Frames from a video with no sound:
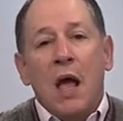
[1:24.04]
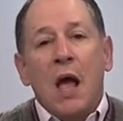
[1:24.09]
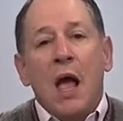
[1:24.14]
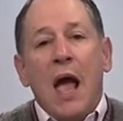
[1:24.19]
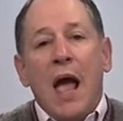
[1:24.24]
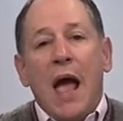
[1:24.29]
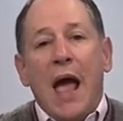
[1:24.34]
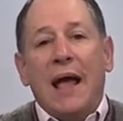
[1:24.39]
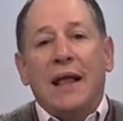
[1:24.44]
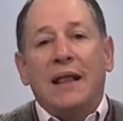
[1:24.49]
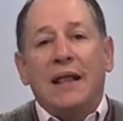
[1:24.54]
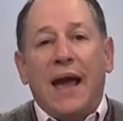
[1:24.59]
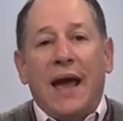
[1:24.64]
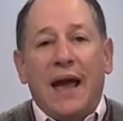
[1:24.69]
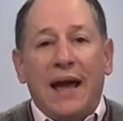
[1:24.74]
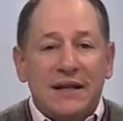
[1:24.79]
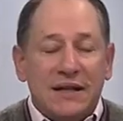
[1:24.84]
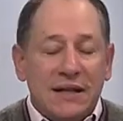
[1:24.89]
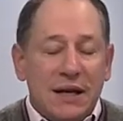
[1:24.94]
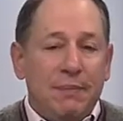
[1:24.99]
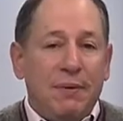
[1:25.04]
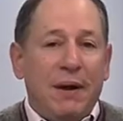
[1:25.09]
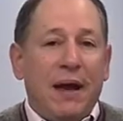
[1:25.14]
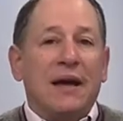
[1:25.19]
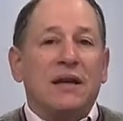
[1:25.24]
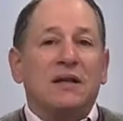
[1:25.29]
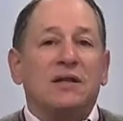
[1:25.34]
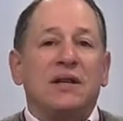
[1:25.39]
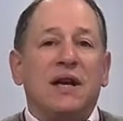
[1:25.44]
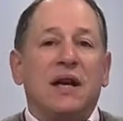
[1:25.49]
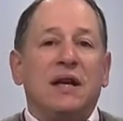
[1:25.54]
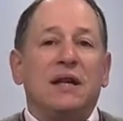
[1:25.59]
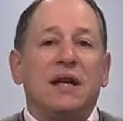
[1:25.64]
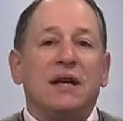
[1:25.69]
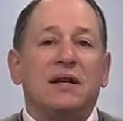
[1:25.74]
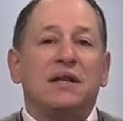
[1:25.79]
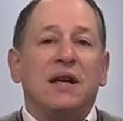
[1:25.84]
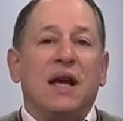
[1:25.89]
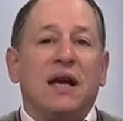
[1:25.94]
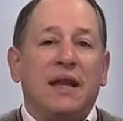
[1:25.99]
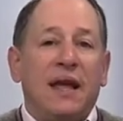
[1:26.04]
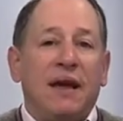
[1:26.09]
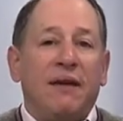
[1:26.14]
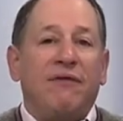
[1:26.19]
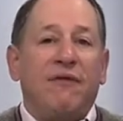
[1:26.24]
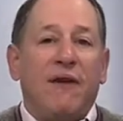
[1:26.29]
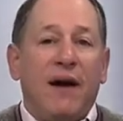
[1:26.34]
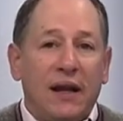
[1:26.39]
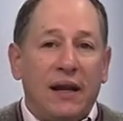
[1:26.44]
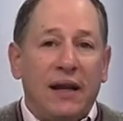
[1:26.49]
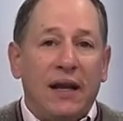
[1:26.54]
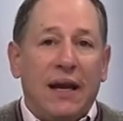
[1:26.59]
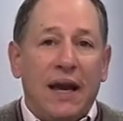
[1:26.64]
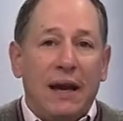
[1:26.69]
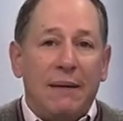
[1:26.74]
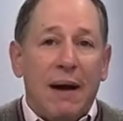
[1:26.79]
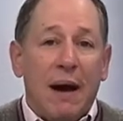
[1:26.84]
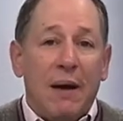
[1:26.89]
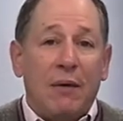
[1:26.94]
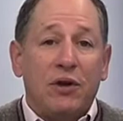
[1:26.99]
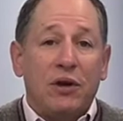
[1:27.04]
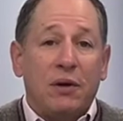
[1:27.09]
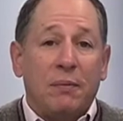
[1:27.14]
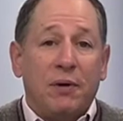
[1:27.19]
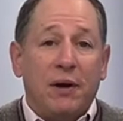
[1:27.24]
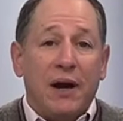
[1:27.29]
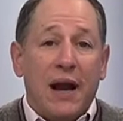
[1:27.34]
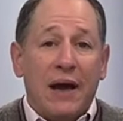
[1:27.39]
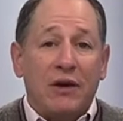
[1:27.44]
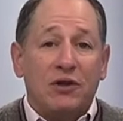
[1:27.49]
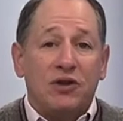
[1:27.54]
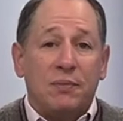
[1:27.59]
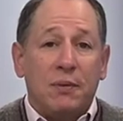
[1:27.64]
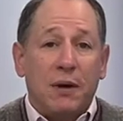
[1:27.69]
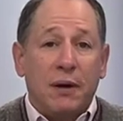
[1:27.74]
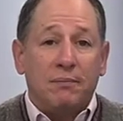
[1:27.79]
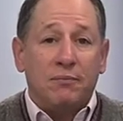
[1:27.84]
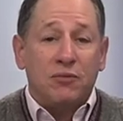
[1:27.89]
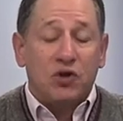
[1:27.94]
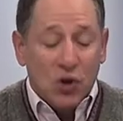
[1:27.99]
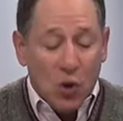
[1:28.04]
And the AACP has seen this, and they finally came out with a pronouncement.